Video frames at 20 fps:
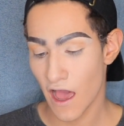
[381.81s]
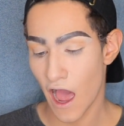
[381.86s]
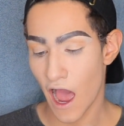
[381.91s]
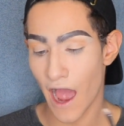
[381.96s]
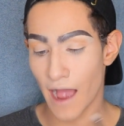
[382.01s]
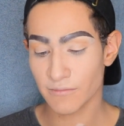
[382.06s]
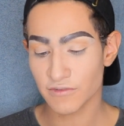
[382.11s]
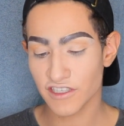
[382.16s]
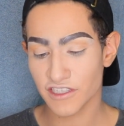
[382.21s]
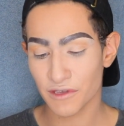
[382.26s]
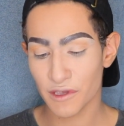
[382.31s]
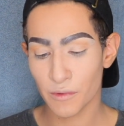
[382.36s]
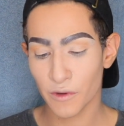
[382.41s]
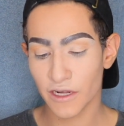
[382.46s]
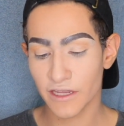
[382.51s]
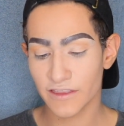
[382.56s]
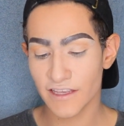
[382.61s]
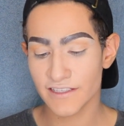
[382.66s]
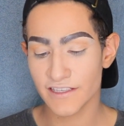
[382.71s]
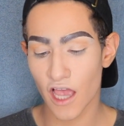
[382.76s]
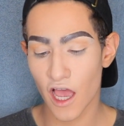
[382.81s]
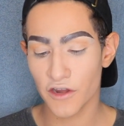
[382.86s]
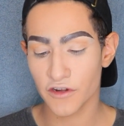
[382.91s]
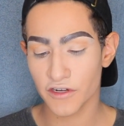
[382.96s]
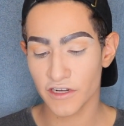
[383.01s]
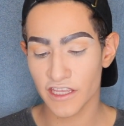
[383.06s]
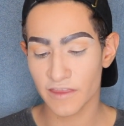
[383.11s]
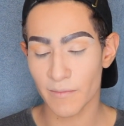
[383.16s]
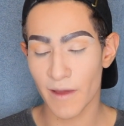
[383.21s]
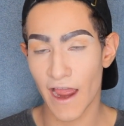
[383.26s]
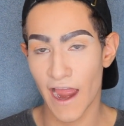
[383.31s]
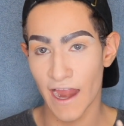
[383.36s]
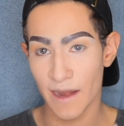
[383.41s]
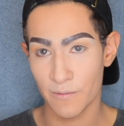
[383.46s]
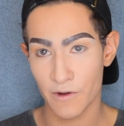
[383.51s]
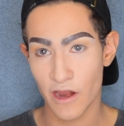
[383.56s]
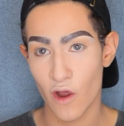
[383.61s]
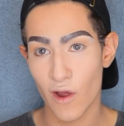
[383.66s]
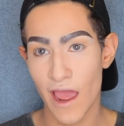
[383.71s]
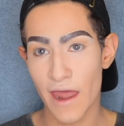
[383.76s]
I'm just gonna be putting this underneath my
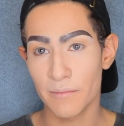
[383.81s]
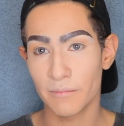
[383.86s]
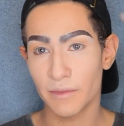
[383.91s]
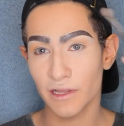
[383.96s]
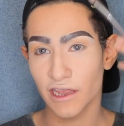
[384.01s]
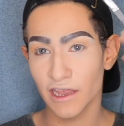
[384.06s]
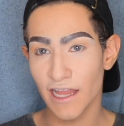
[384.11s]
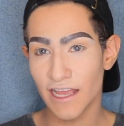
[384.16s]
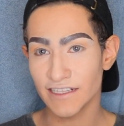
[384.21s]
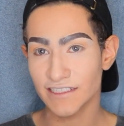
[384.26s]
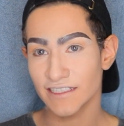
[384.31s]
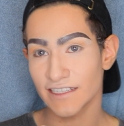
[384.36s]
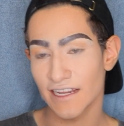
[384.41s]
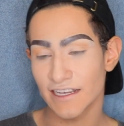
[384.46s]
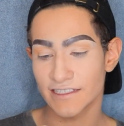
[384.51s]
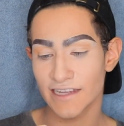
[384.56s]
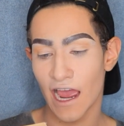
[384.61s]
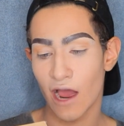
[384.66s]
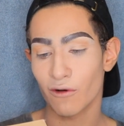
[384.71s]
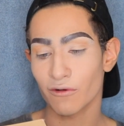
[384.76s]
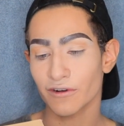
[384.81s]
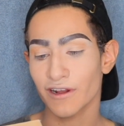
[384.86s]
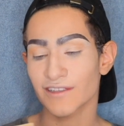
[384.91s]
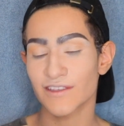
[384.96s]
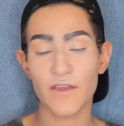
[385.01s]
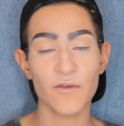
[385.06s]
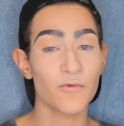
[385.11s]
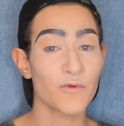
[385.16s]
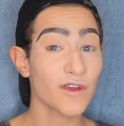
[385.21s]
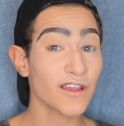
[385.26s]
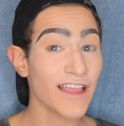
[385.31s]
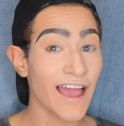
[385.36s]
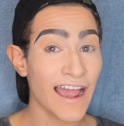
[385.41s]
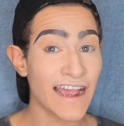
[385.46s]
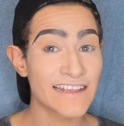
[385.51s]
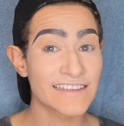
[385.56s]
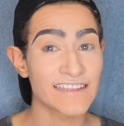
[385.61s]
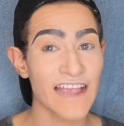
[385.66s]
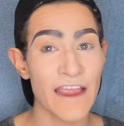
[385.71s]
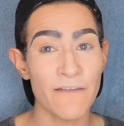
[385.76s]
eyebrow and blending it down because I
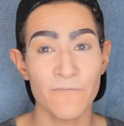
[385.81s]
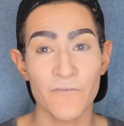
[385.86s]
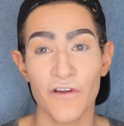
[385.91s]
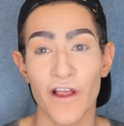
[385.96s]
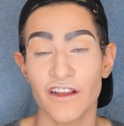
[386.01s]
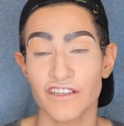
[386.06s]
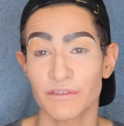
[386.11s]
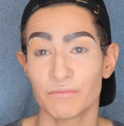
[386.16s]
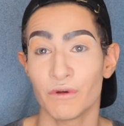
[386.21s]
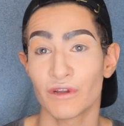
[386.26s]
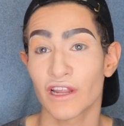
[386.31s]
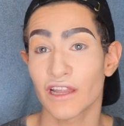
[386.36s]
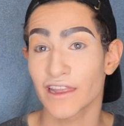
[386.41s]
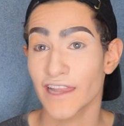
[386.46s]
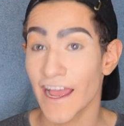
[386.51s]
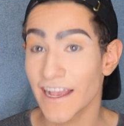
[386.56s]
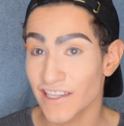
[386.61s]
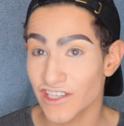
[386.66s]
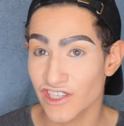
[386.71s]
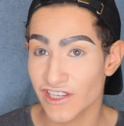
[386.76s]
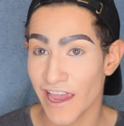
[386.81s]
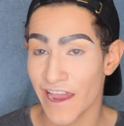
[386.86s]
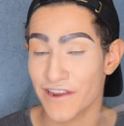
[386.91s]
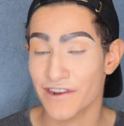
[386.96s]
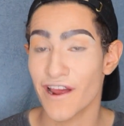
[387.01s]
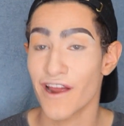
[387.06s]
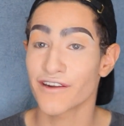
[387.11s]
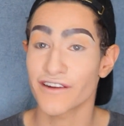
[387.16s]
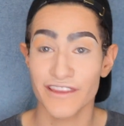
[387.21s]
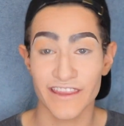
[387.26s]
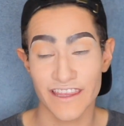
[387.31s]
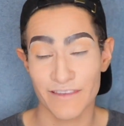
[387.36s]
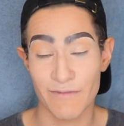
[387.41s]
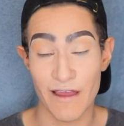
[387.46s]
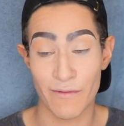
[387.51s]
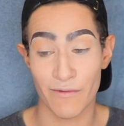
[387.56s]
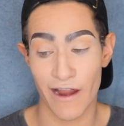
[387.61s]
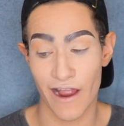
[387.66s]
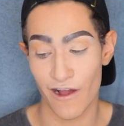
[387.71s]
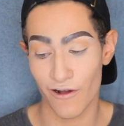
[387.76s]
realized I forgot to put a light shade underneath
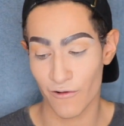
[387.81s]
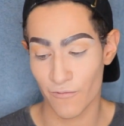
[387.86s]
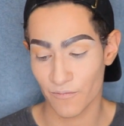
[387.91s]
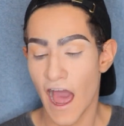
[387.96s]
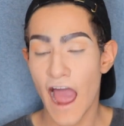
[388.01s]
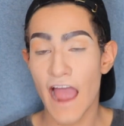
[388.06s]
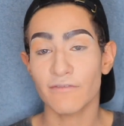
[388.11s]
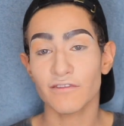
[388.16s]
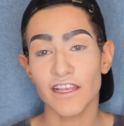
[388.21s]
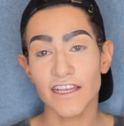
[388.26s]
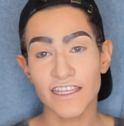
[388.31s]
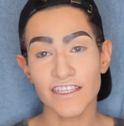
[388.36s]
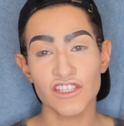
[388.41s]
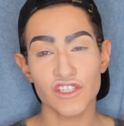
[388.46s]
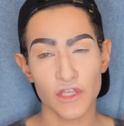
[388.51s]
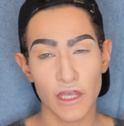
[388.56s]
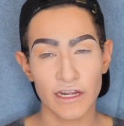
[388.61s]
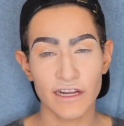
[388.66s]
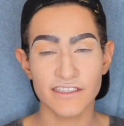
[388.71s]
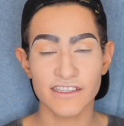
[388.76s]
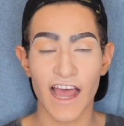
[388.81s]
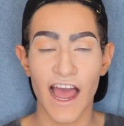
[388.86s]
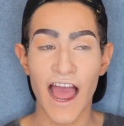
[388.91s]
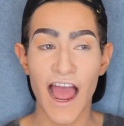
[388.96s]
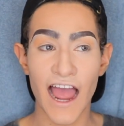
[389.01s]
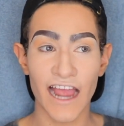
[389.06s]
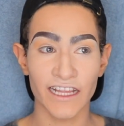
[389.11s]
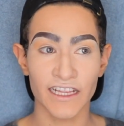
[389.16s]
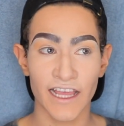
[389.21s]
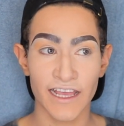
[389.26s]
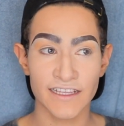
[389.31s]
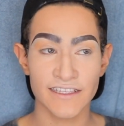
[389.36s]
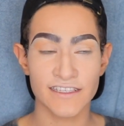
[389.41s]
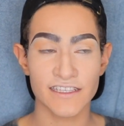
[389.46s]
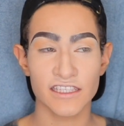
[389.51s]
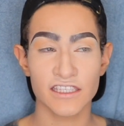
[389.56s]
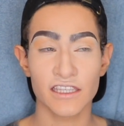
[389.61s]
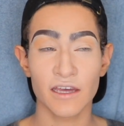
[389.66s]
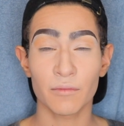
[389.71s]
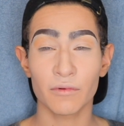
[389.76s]
my brow. I feel like it's great because it
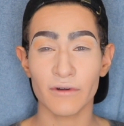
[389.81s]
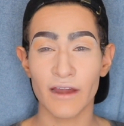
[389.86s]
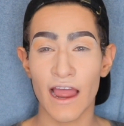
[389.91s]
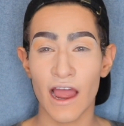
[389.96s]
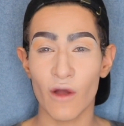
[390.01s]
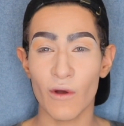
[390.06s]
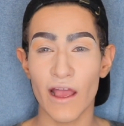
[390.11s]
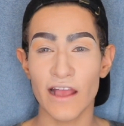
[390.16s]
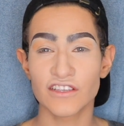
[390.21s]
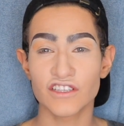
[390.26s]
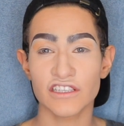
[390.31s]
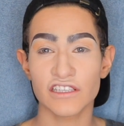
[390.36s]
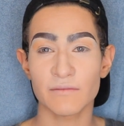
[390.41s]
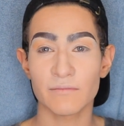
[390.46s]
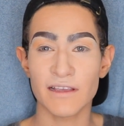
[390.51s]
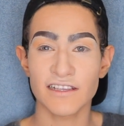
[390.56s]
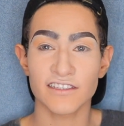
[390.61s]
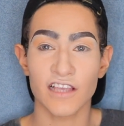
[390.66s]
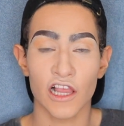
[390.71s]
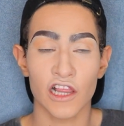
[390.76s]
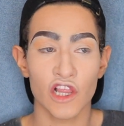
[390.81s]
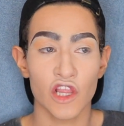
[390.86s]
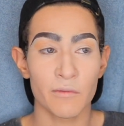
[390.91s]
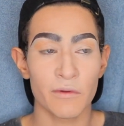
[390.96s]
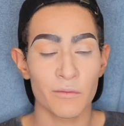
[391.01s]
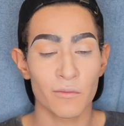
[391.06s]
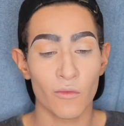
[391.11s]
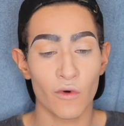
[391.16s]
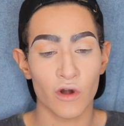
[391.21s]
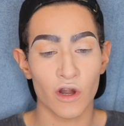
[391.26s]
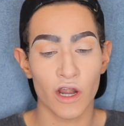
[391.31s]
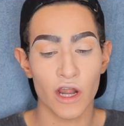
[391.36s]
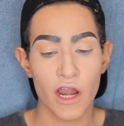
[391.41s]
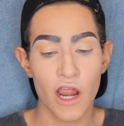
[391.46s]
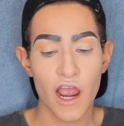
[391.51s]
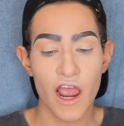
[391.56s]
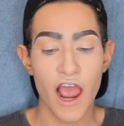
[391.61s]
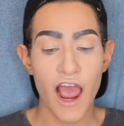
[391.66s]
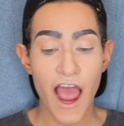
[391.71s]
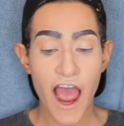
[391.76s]
highlights the brow and just makes it a little bit more
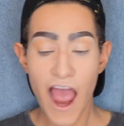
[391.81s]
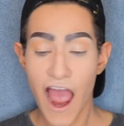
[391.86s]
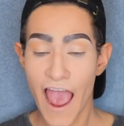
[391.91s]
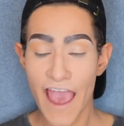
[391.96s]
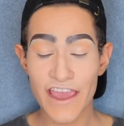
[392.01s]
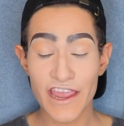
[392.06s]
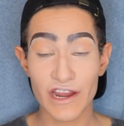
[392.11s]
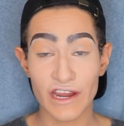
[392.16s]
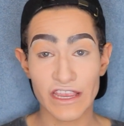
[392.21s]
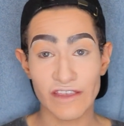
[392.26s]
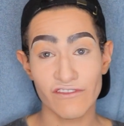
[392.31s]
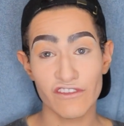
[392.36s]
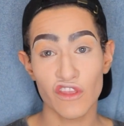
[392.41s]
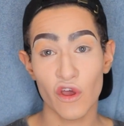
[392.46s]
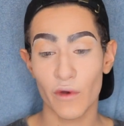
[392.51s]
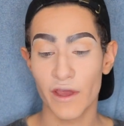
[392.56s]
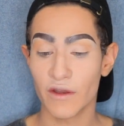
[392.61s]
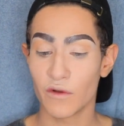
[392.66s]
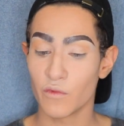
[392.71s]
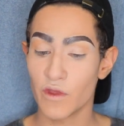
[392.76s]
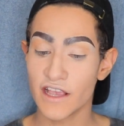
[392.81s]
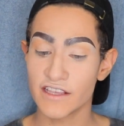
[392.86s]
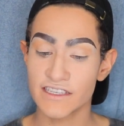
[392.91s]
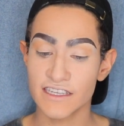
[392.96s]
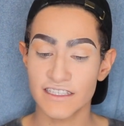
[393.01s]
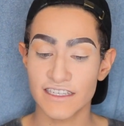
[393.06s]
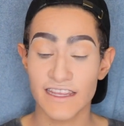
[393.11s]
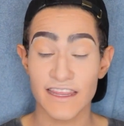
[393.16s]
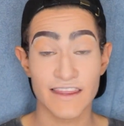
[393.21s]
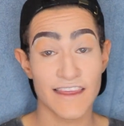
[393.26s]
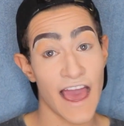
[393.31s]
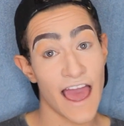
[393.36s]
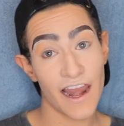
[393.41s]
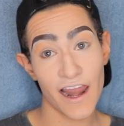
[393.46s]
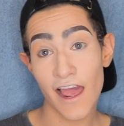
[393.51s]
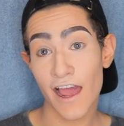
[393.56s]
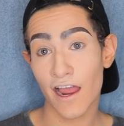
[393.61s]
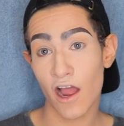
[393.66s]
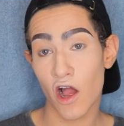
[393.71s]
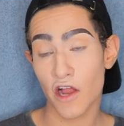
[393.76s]
higher, even though it isn't that
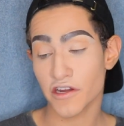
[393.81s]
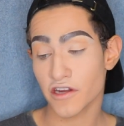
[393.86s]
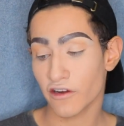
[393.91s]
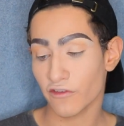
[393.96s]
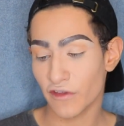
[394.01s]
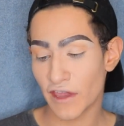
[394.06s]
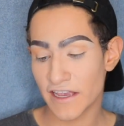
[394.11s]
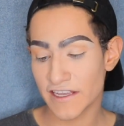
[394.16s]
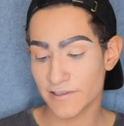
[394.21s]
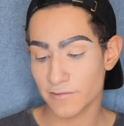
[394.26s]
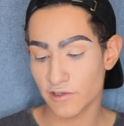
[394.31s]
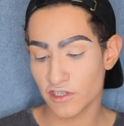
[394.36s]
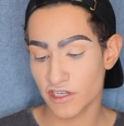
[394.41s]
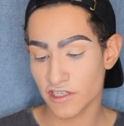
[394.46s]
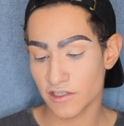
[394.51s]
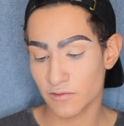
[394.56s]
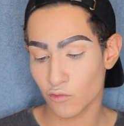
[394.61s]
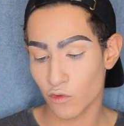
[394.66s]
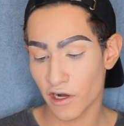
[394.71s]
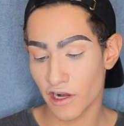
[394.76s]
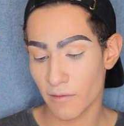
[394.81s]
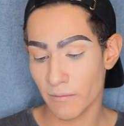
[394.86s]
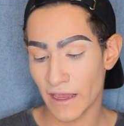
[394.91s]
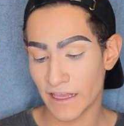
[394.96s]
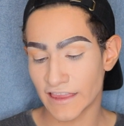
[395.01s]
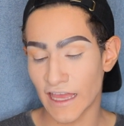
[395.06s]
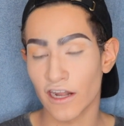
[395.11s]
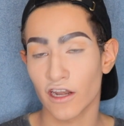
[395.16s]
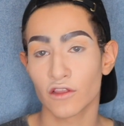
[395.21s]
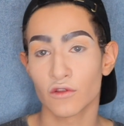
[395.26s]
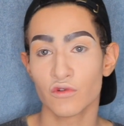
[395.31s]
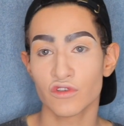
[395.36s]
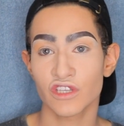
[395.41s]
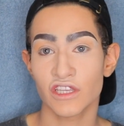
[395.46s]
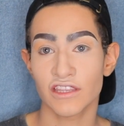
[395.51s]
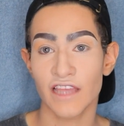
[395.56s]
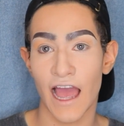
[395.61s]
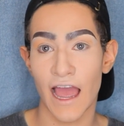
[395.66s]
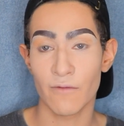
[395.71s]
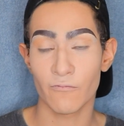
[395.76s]
high on your face. We just wanna make that
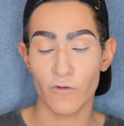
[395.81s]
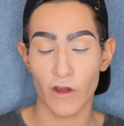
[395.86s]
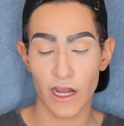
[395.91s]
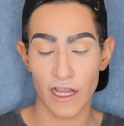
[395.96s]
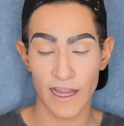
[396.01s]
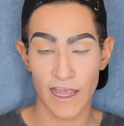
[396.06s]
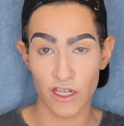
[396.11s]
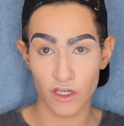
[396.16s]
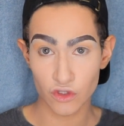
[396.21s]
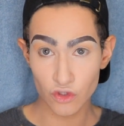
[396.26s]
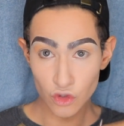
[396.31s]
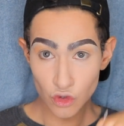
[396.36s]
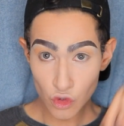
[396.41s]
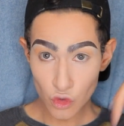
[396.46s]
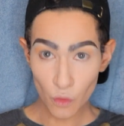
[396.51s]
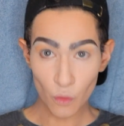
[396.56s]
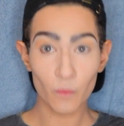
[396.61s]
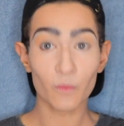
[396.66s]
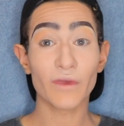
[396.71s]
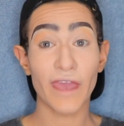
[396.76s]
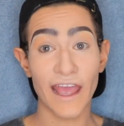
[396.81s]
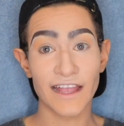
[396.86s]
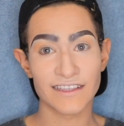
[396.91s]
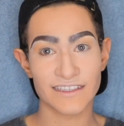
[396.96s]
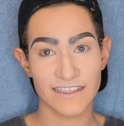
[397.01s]
illusion that I'm very like and